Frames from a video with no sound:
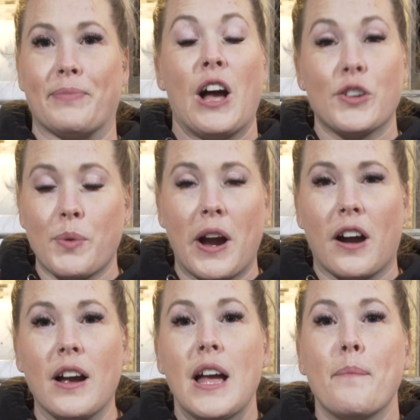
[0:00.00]

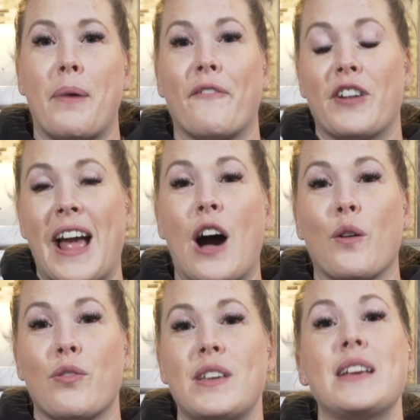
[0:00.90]
elsewhere. But for
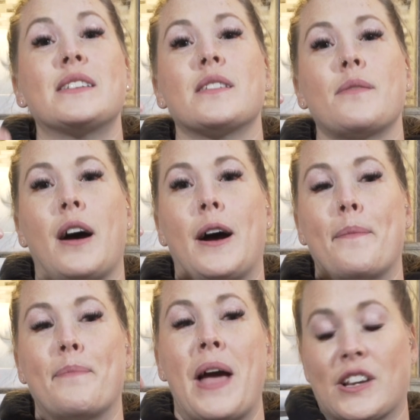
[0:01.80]
now, these
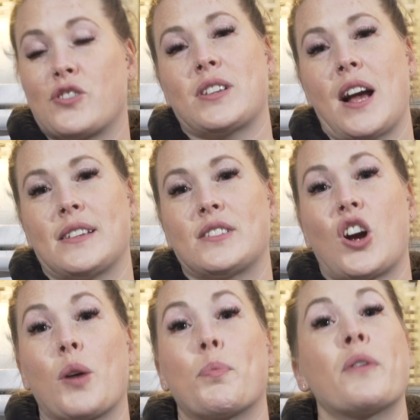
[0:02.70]

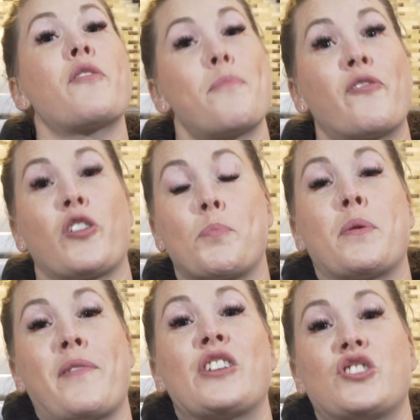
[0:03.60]
exercises are perfect for
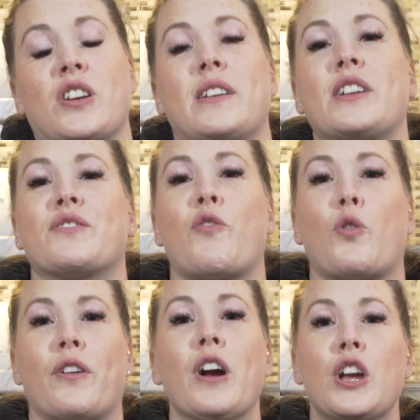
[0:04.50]
prevention. It's
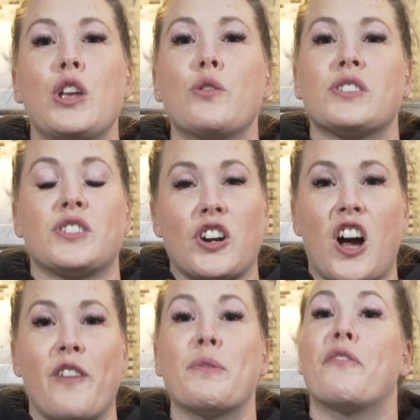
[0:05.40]
for you to start
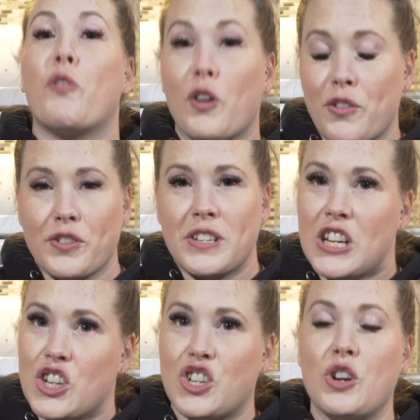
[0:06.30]
off before there's an
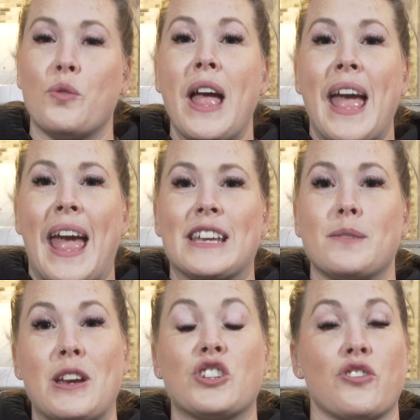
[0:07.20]
issue and
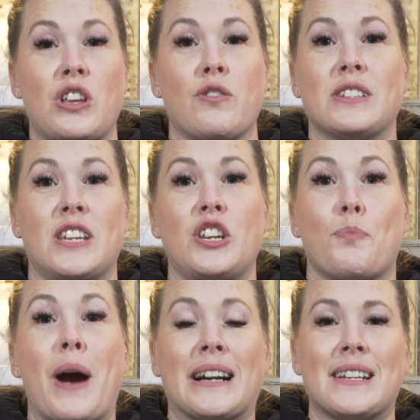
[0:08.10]
to make sure that you continue
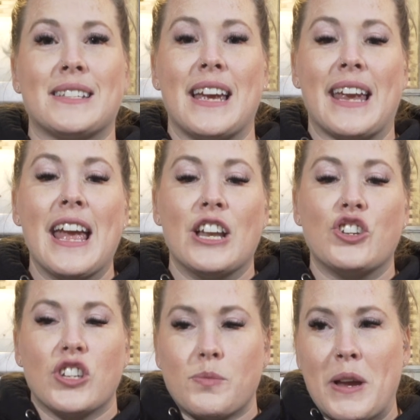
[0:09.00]
practicing.
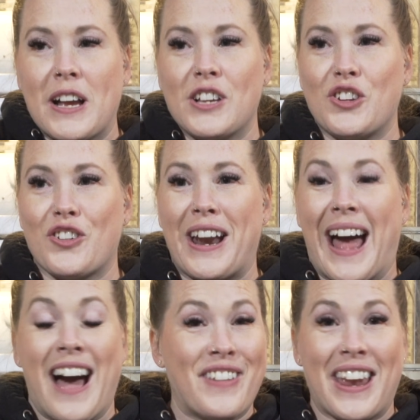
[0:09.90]
And just because you're not
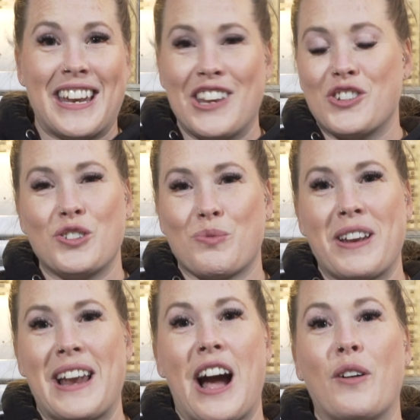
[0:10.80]
having any issues
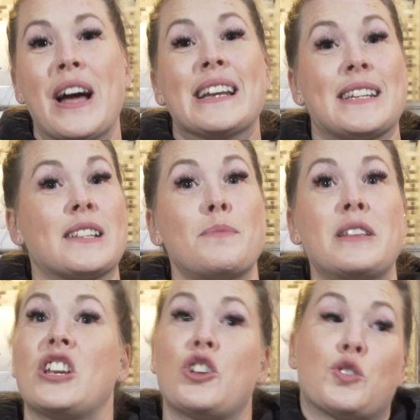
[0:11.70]
right now doesn't
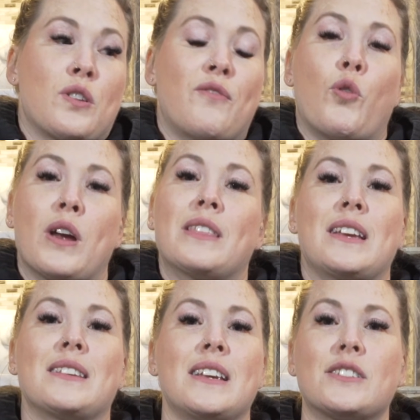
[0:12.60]
mean that you should avoid
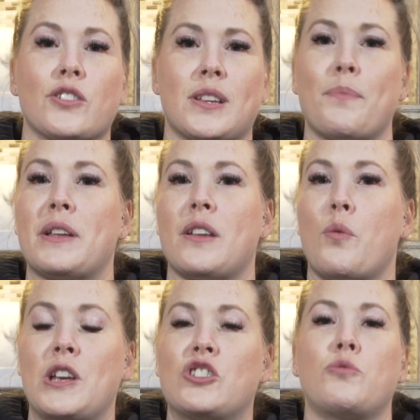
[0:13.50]
these. These are something that
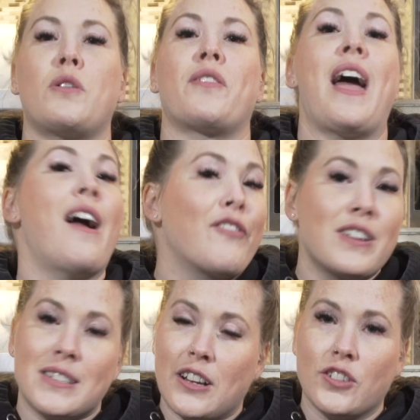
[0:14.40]
we do with
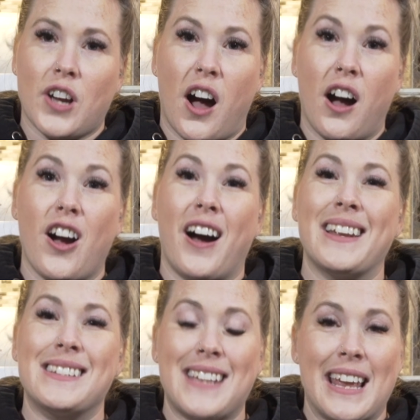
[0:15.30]
every single dog on
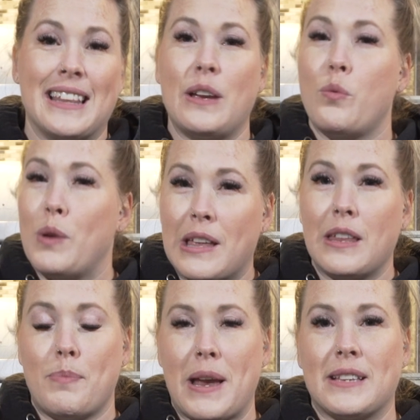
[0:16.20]
a daily,
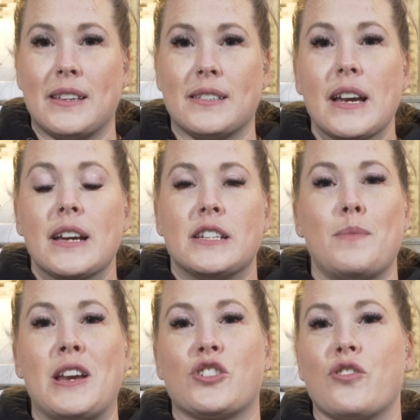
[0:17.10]
weekly basis to
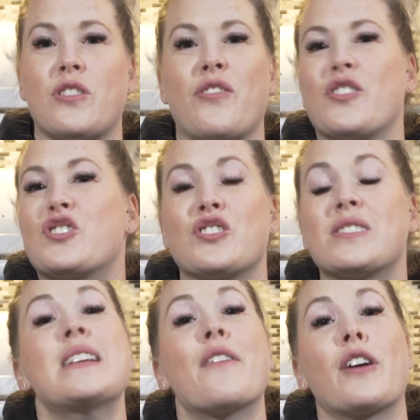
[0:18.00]
make sure that there's
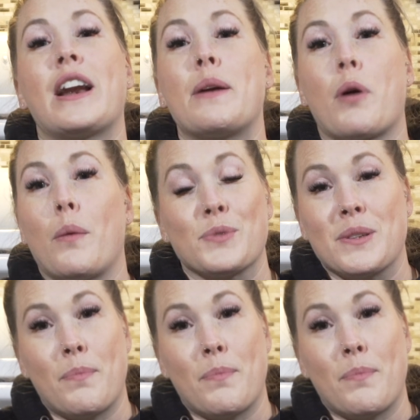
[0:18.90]
just never any problems that